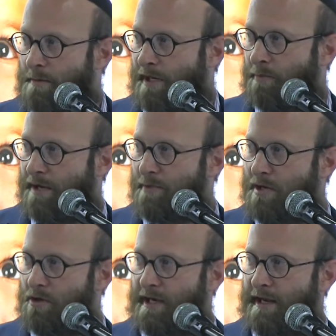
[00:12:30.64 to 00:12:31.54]
But when we
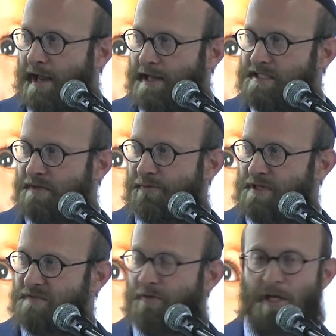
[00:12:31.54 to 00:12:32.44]
look at
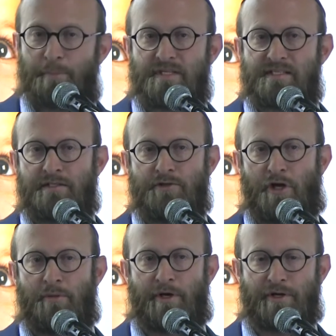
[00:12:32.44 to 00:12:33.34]
antiphospholipid
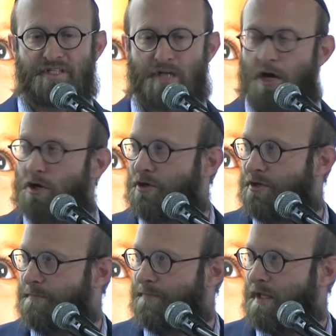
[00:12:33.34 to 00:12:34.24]
syndrome on its own,